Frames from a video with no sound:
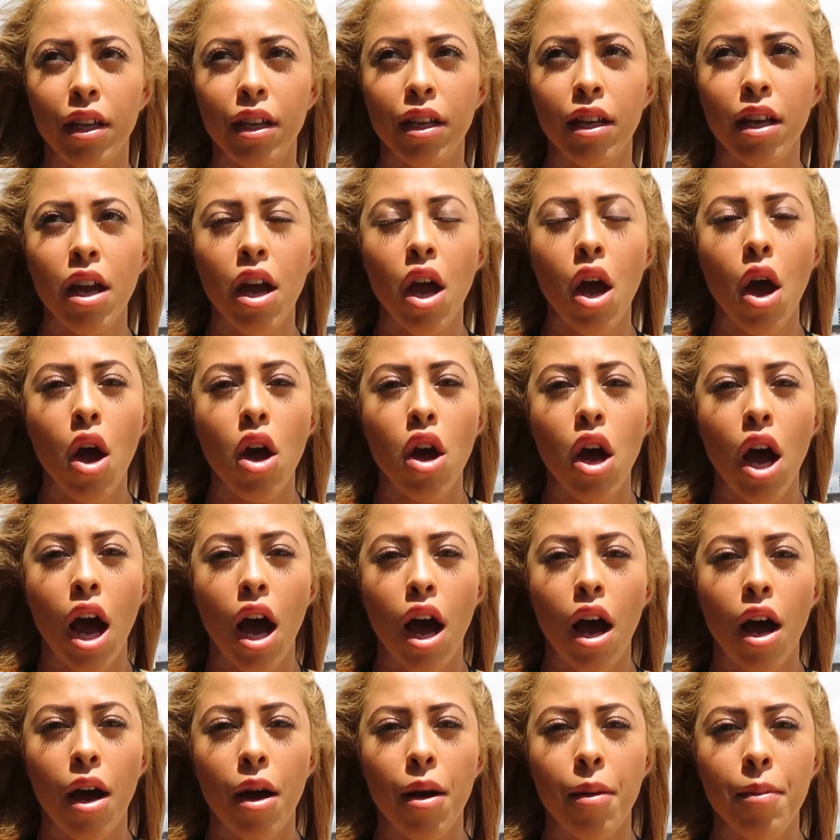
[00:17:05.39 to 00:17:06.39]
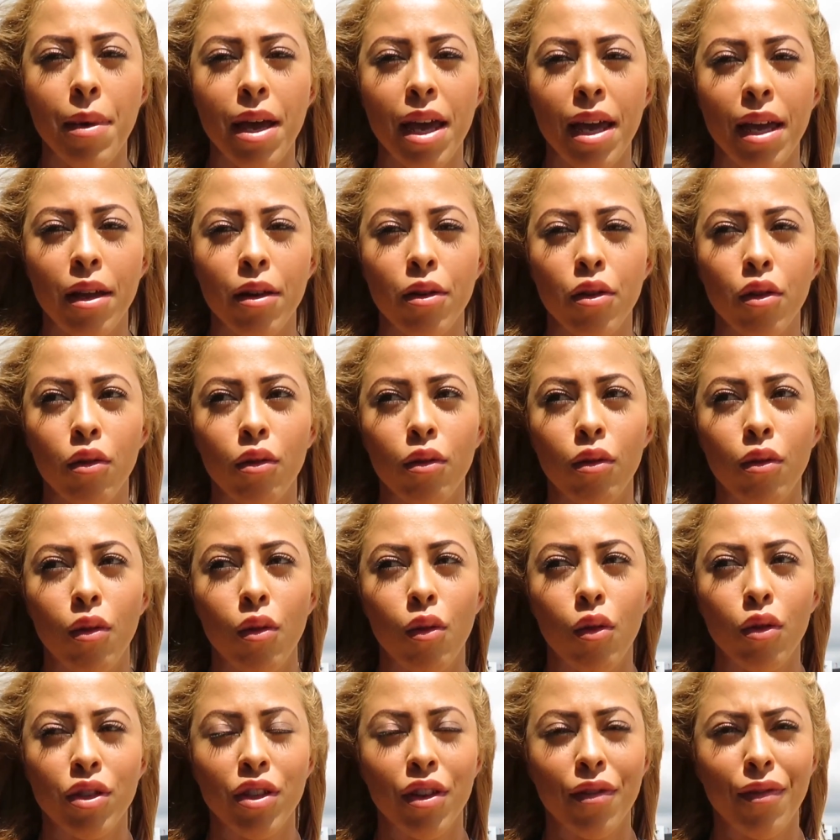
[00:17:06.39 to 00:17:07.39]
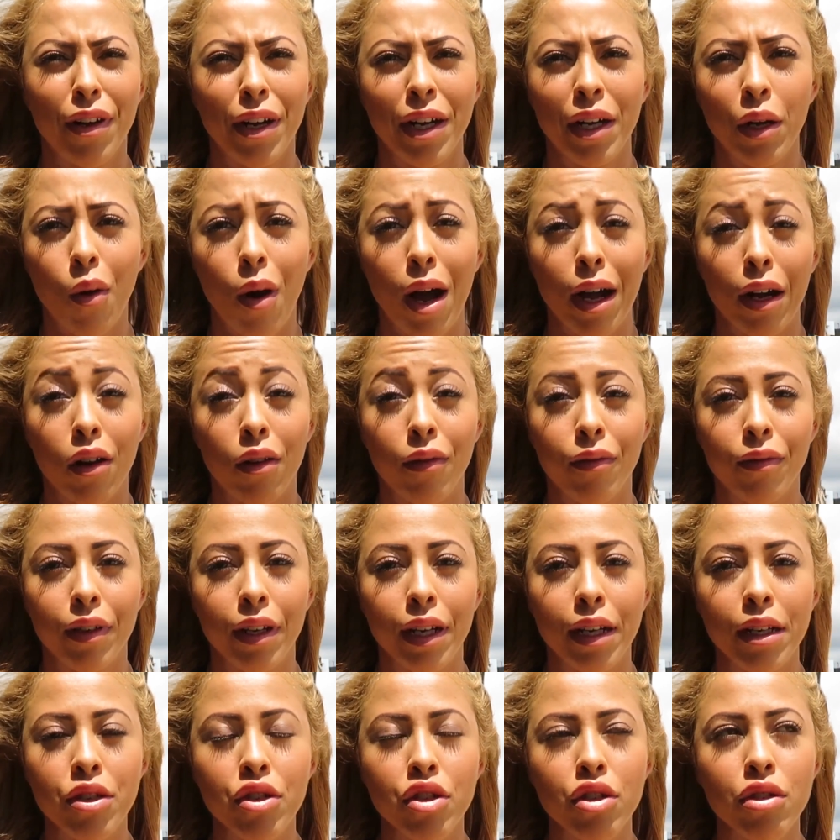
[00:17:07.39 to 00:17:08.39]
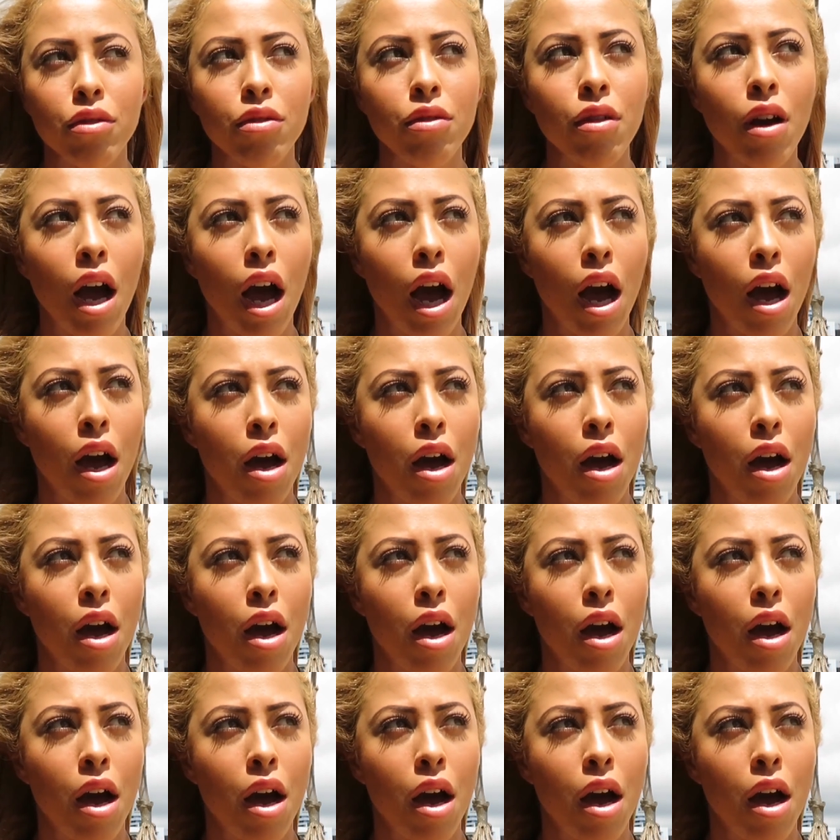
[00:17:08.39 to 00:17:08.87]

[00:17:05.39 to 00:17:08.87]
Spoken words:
thing, and also very quite confidential.